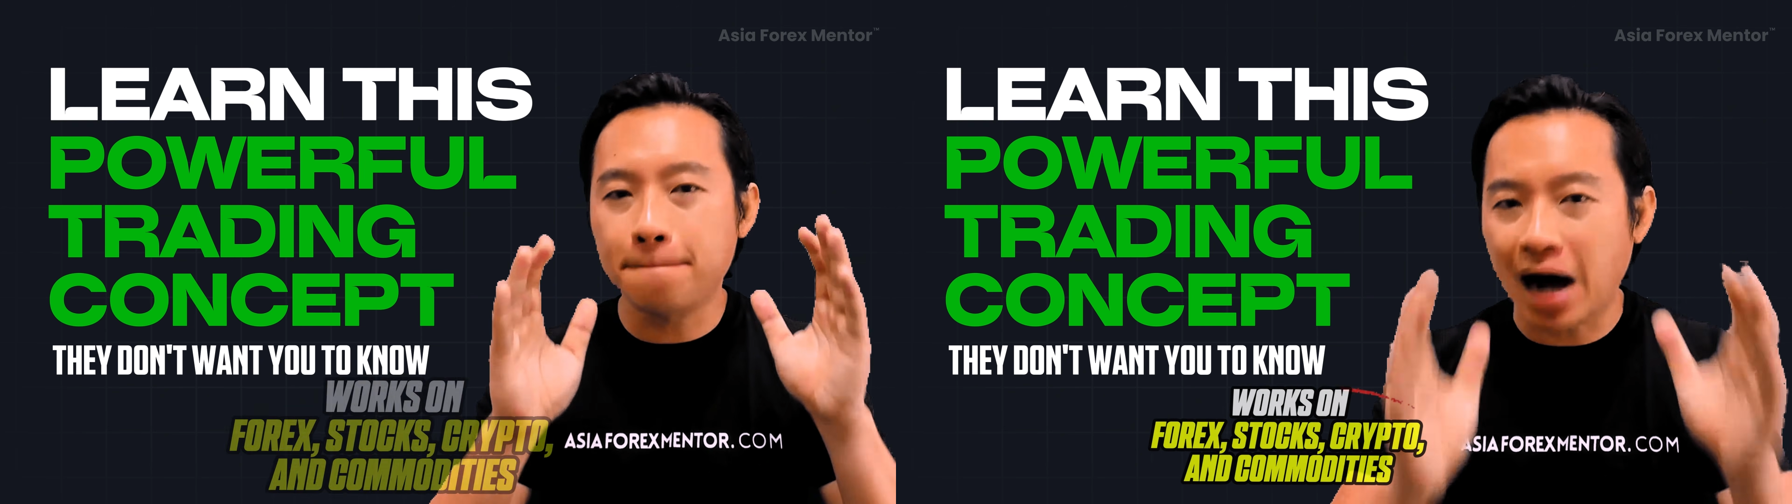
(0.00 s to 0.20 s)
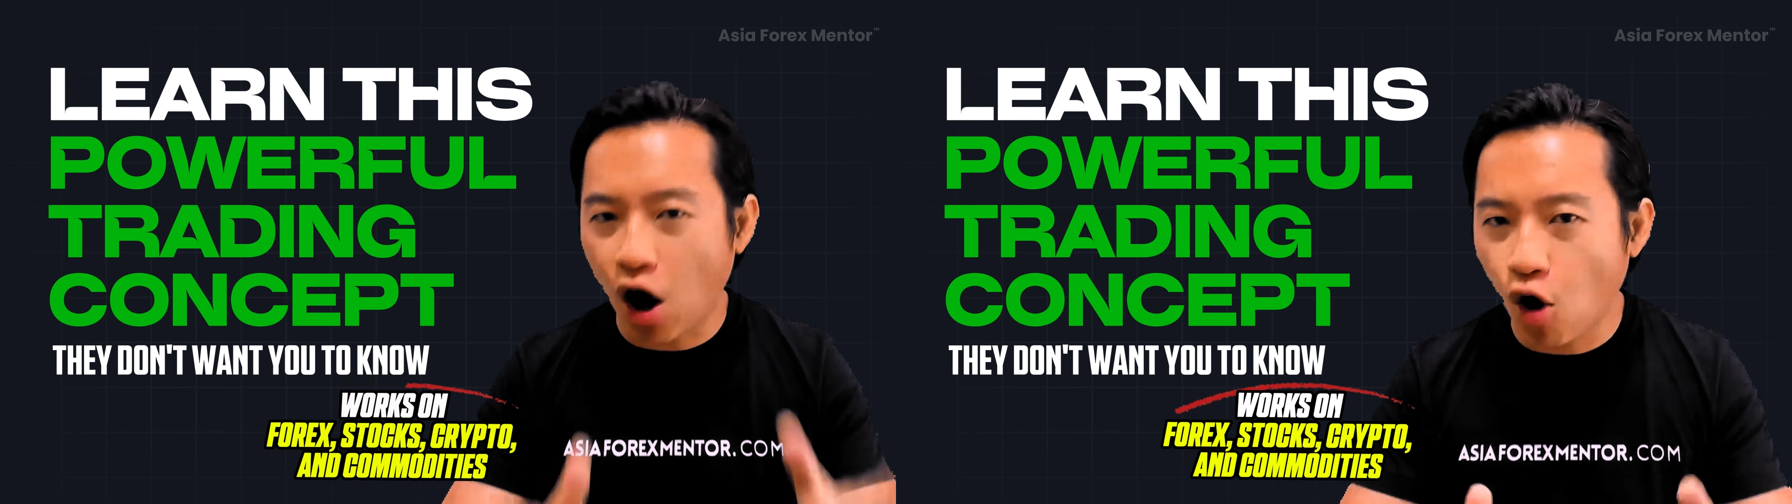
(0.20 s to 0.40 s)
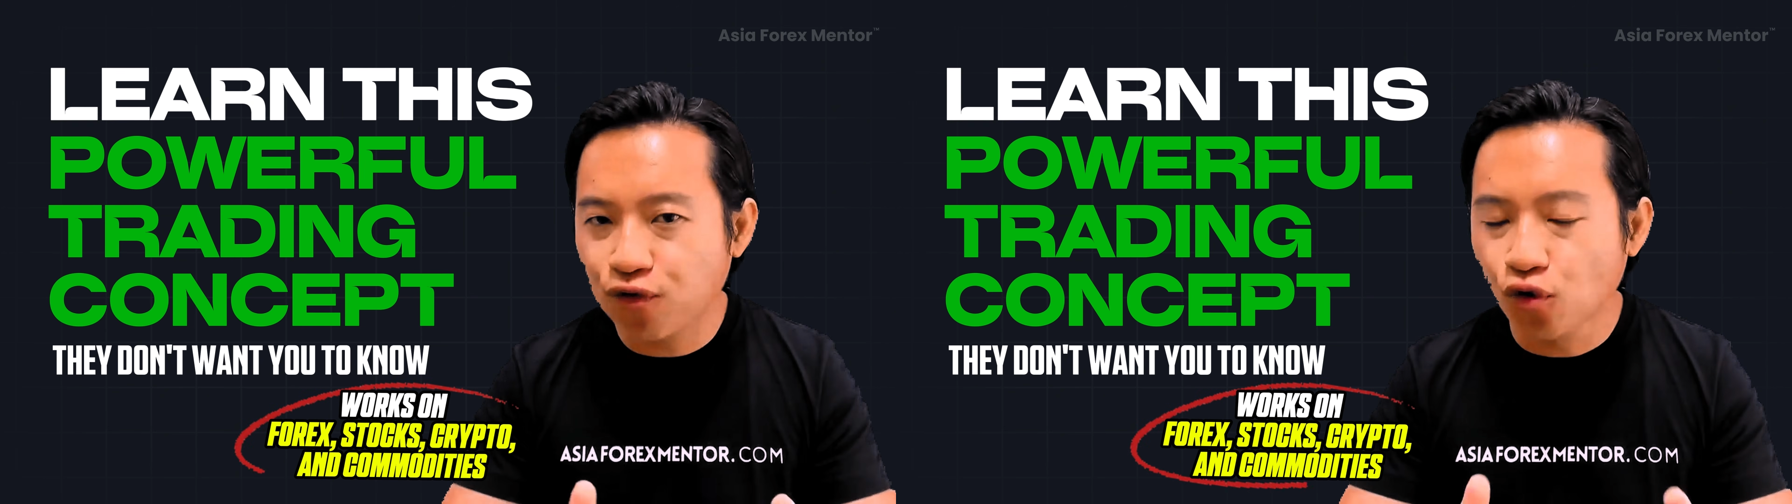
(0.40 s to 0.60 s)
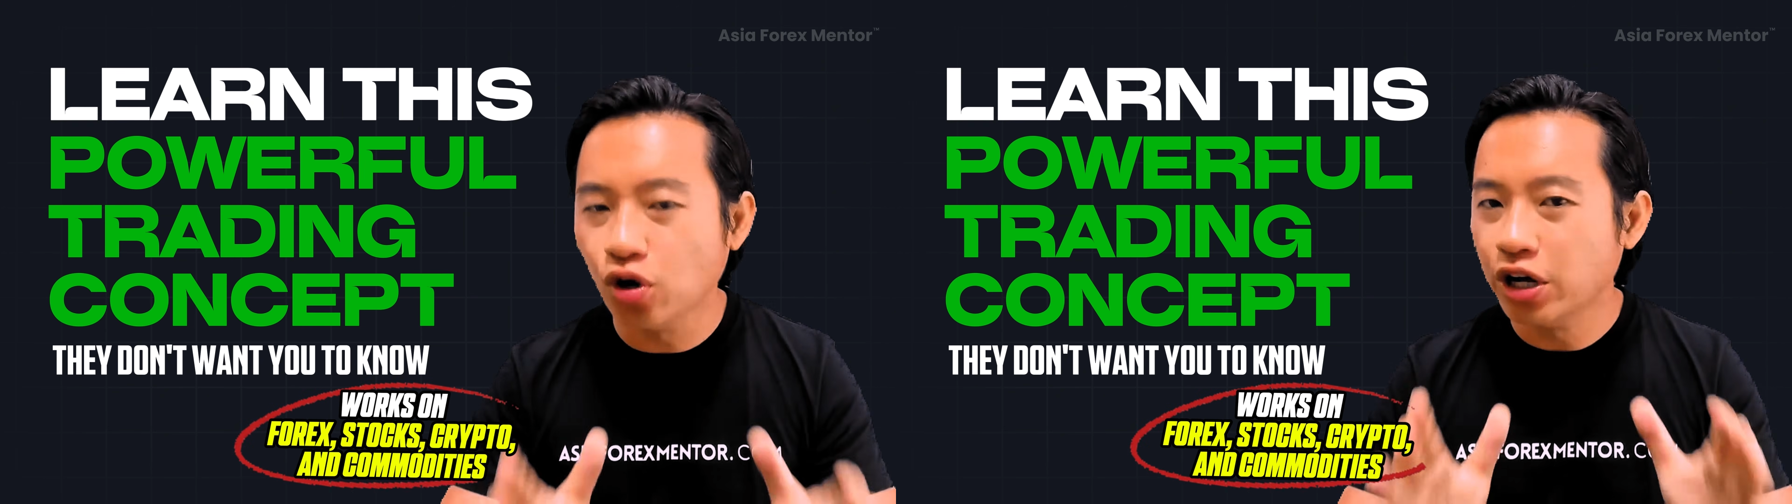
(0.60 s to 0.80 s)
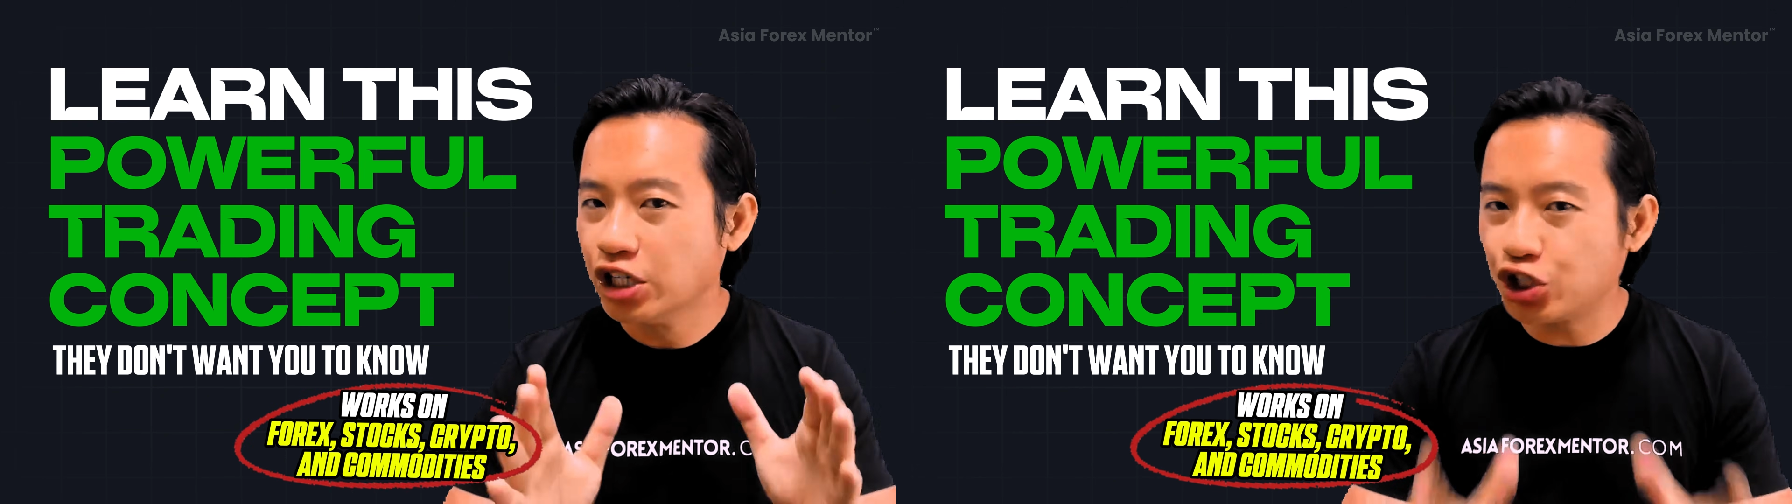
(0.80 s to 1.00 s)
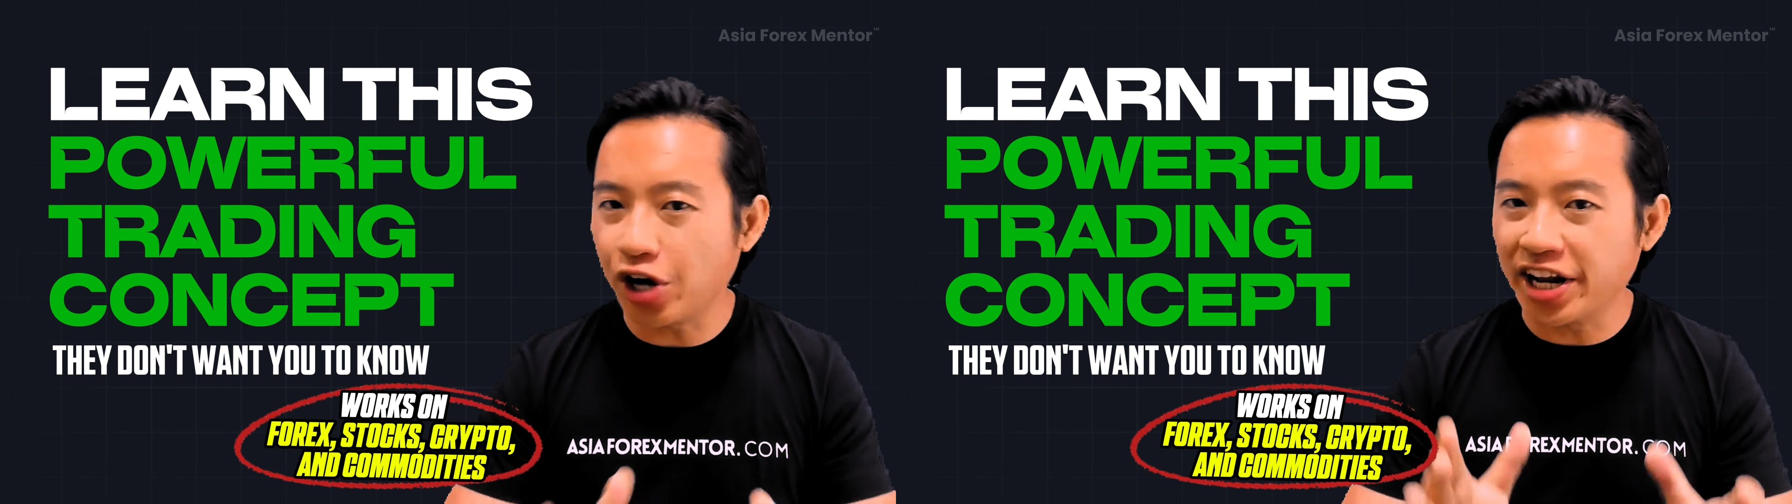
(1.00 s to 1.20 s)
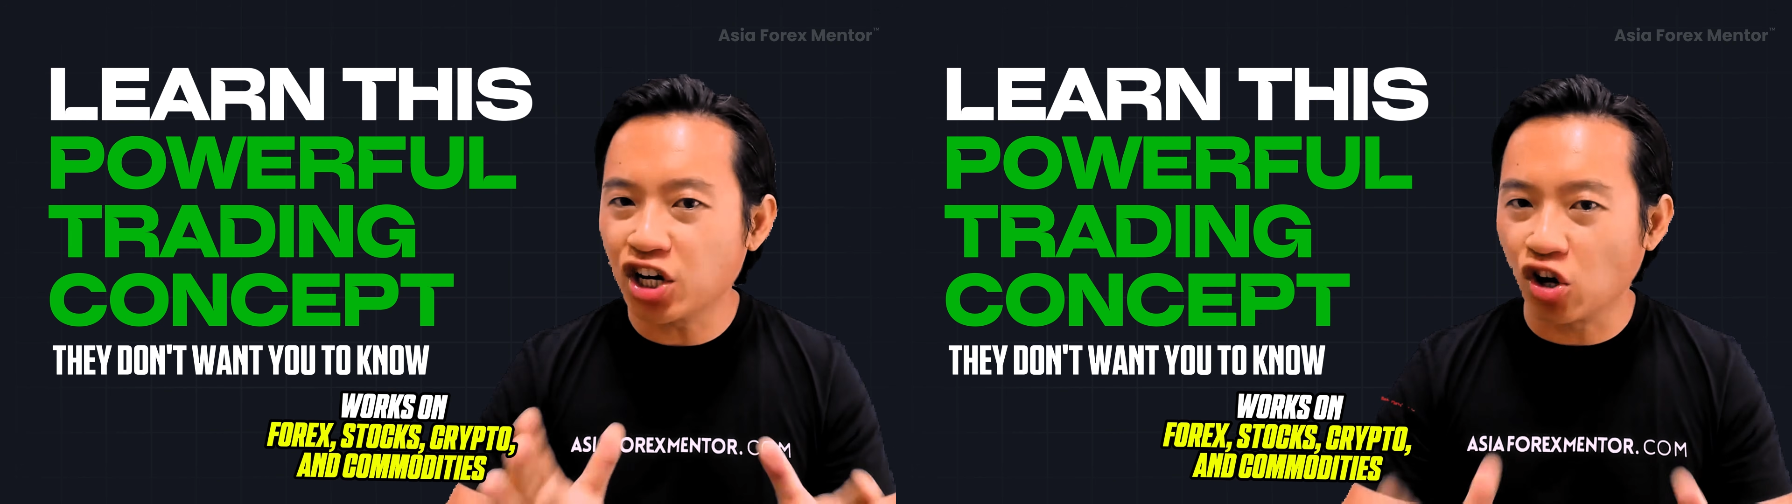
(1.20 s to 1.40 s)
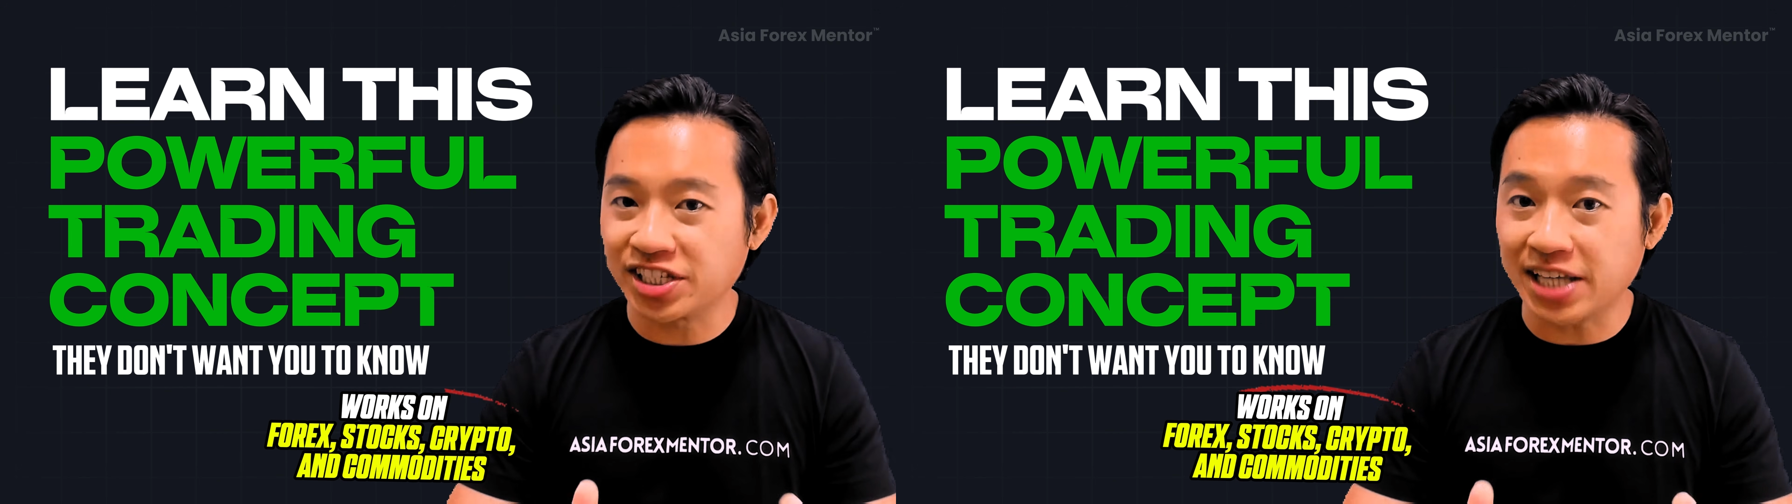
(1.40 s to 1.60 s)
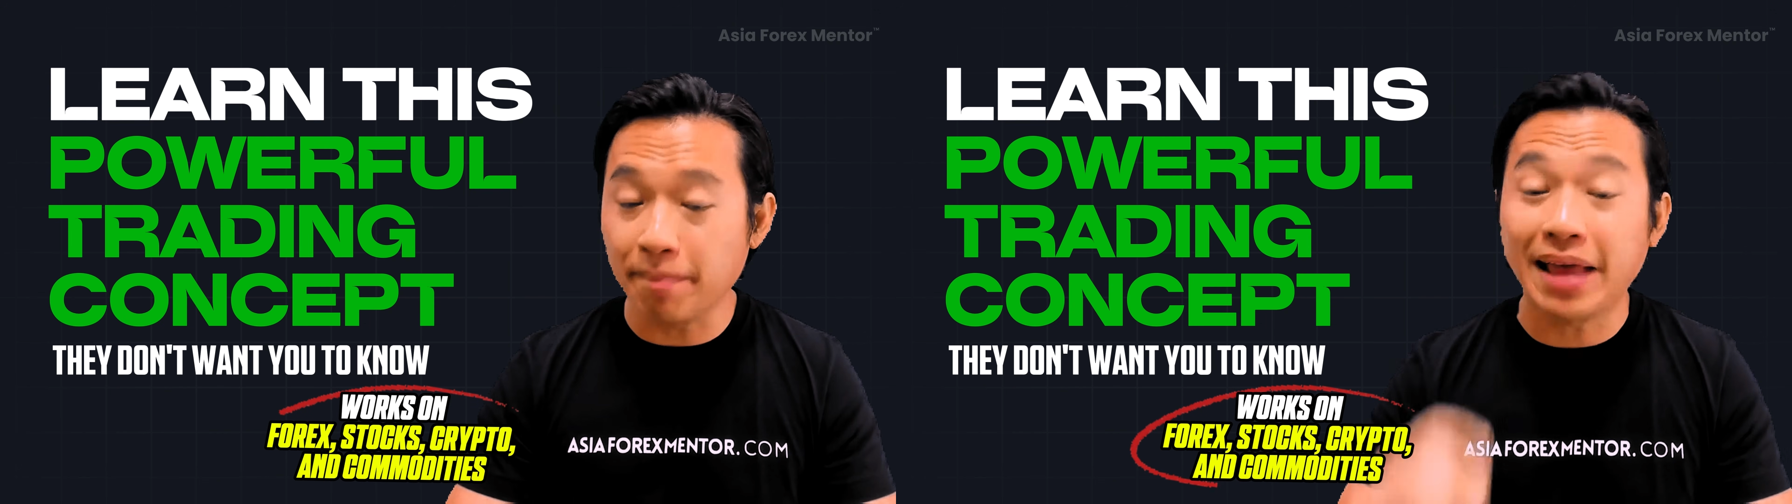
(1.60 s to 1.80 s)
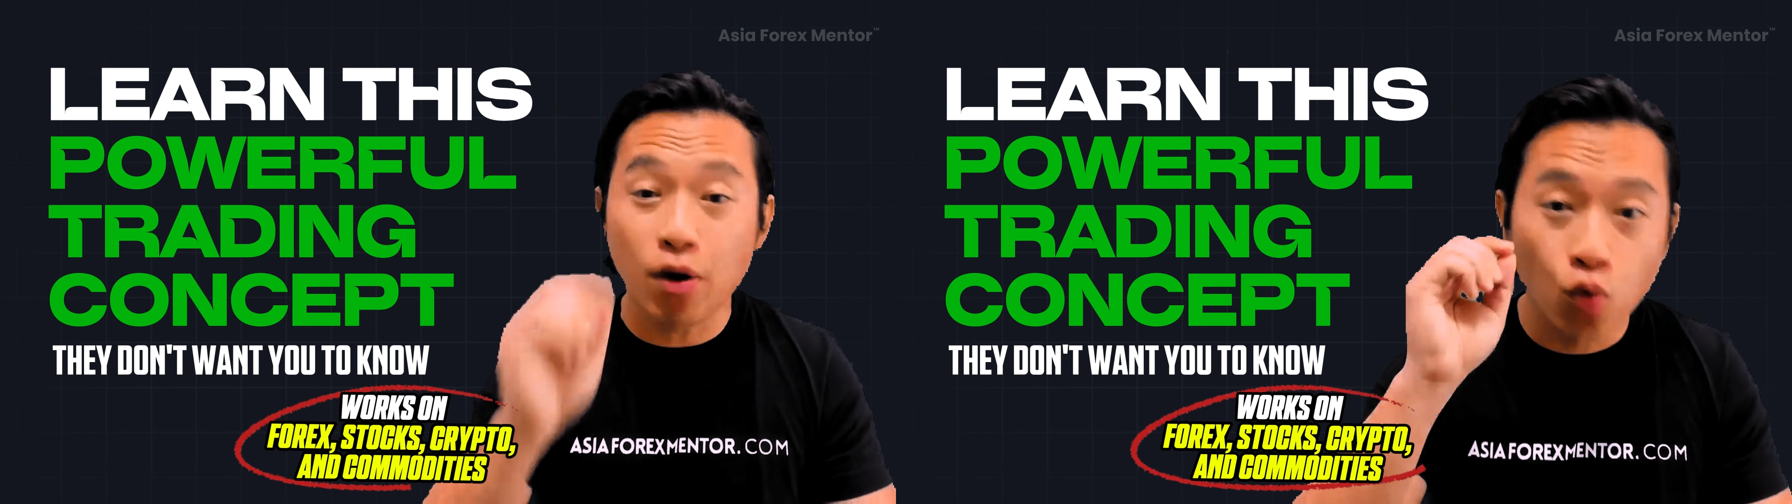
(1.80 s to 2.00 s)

powerful trading concept that